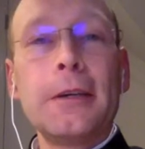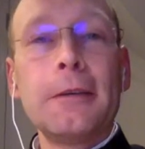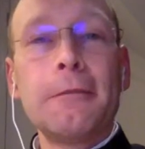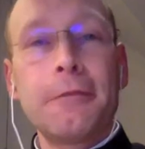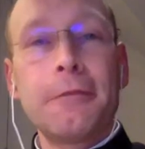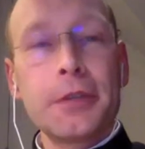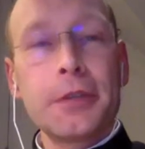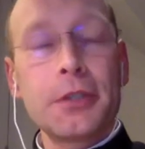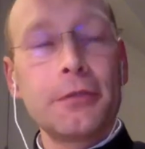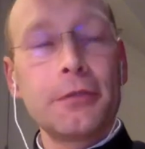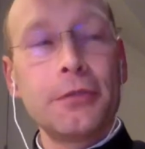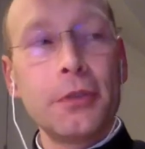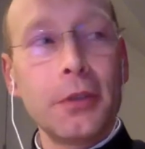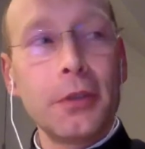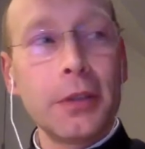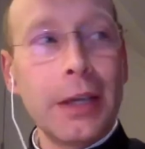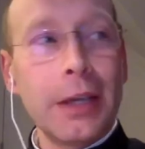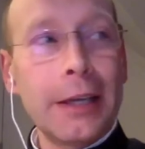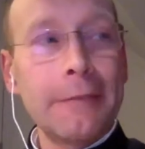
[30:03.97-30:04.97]
first of
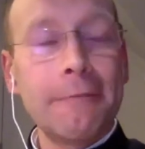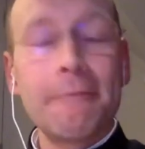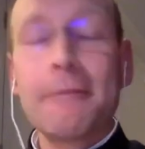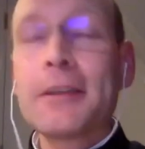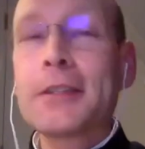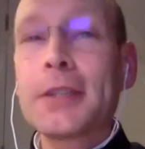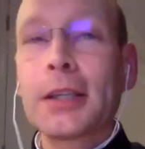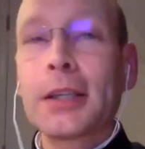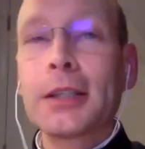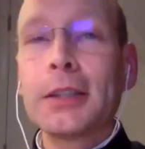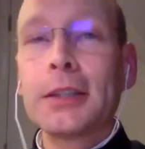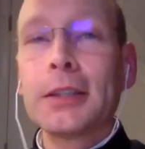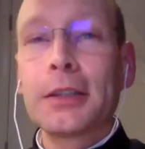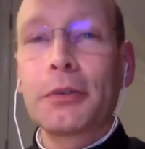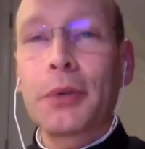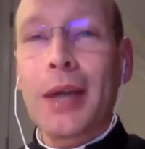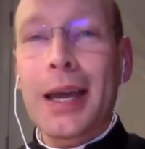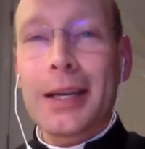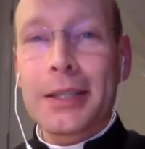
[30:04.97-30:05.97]
all, a
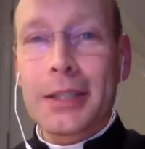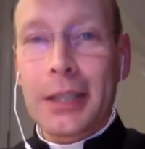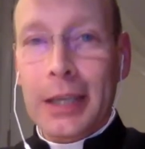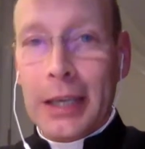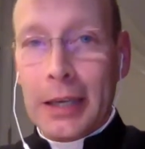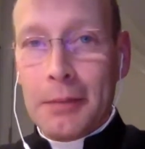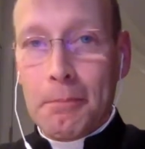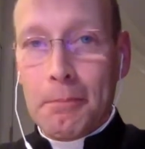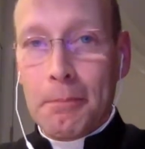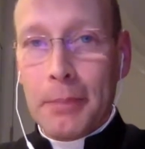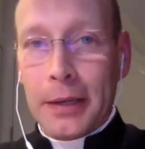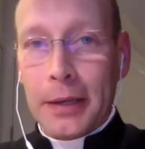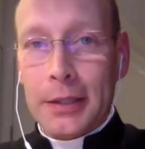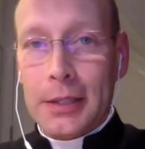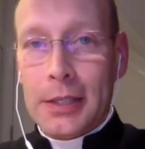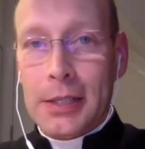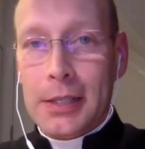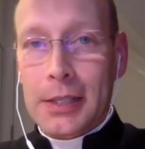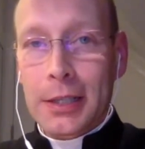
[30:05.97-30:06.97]
physical reality
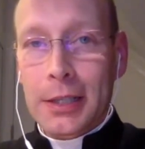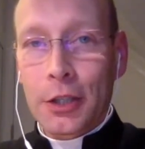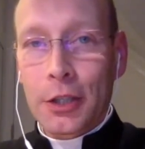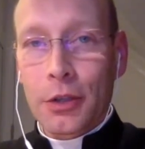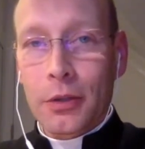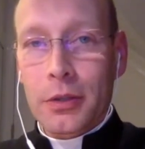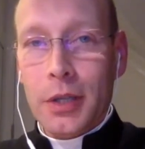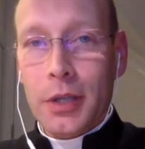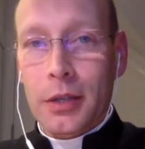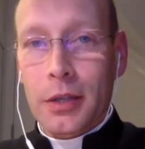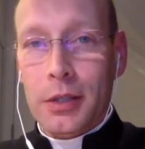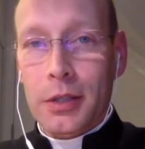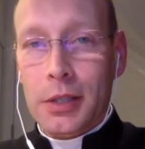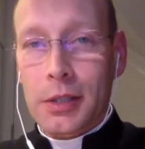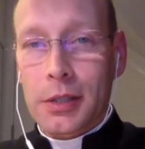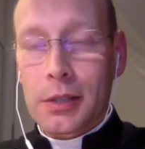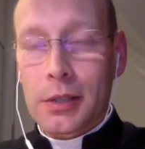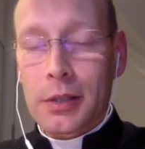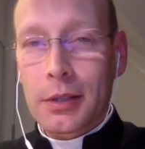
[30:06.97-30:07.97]
impacts your
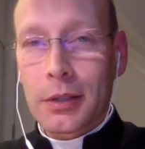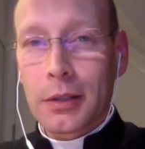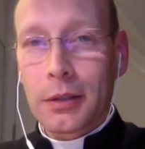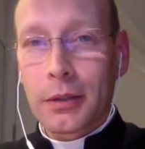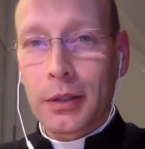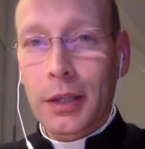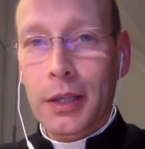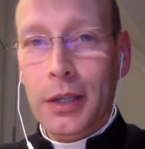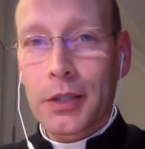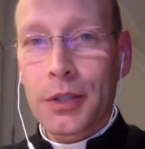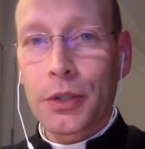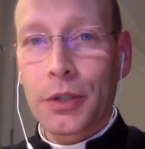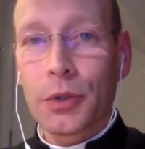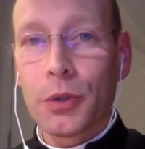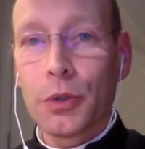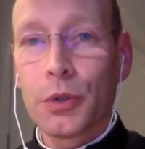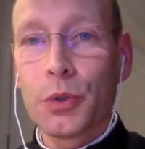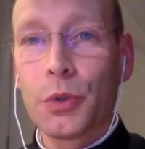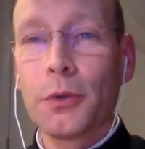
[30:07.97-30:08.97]
senses. Okay, so
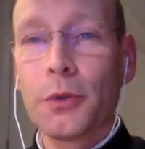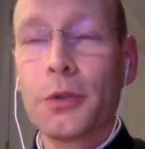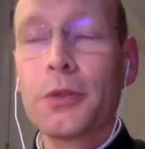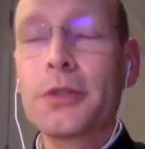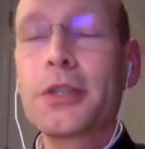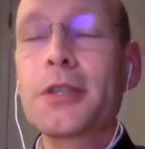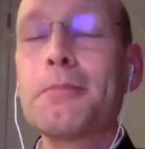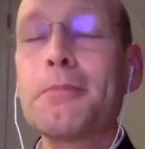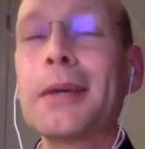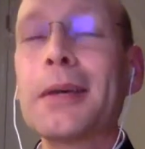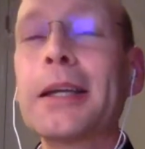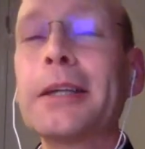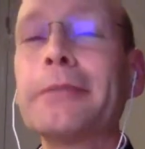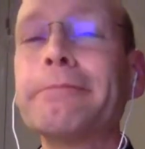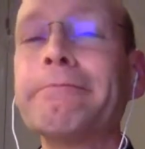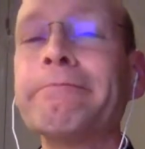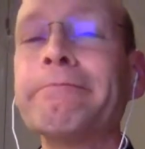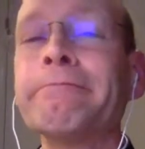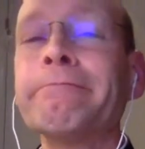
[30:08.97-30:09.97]
you smell
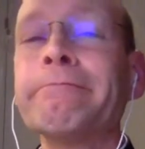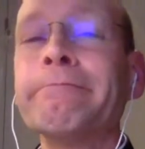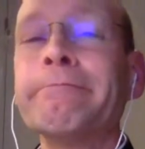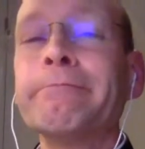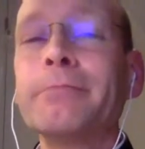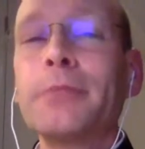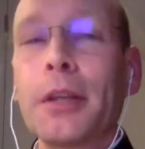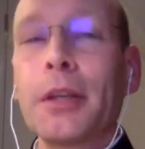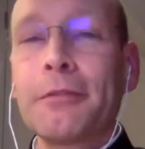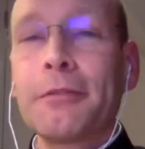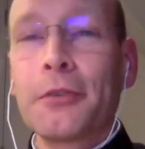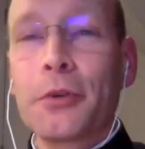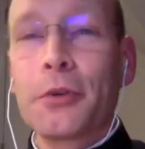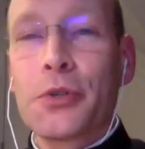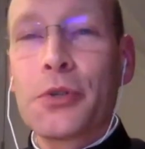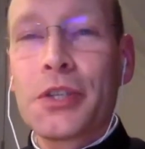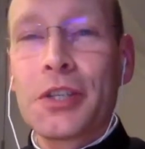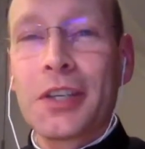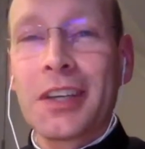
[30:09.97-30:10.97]
it, the
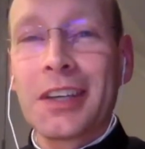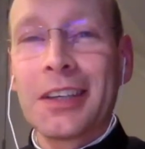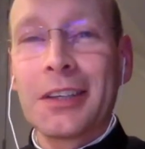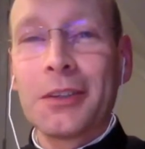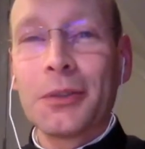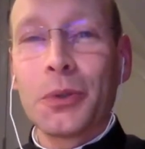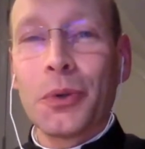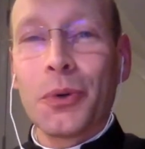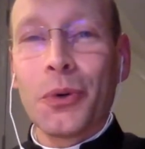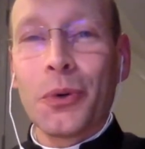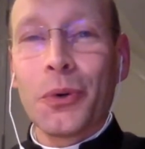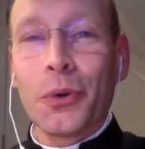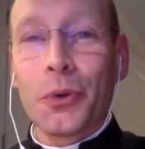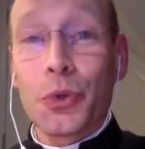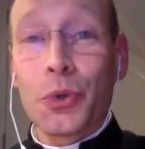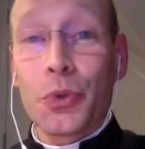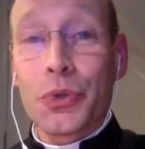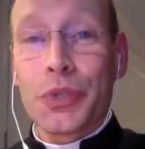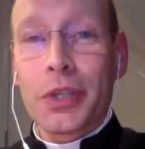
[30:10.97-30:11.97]
food,
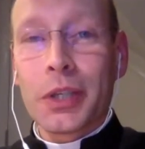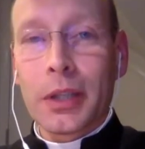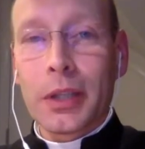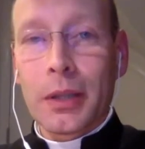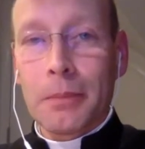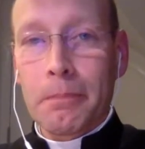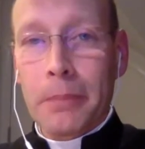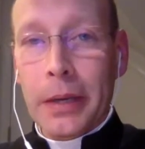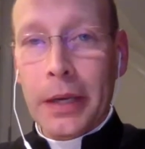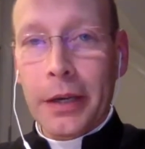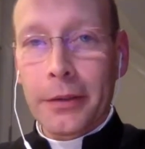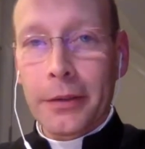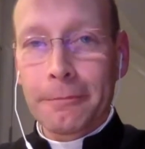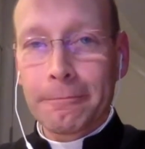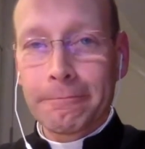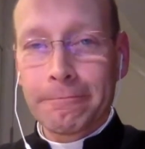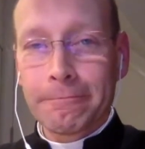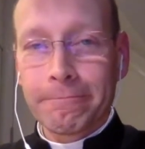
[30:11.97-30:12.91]
or you see the beer,